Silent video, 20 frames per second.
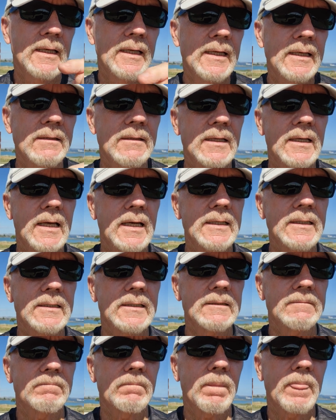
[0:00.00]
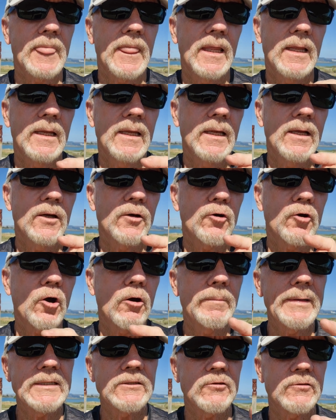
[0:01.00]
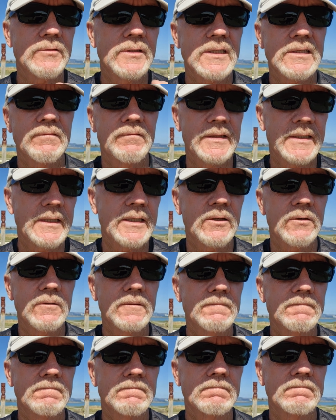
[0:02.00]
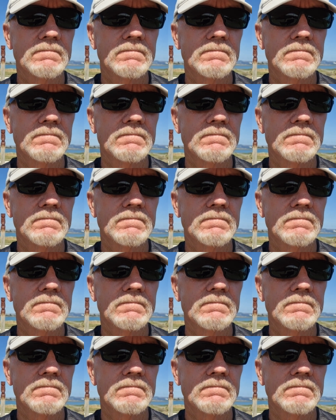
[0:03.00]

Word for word: hit the like, comment on this video,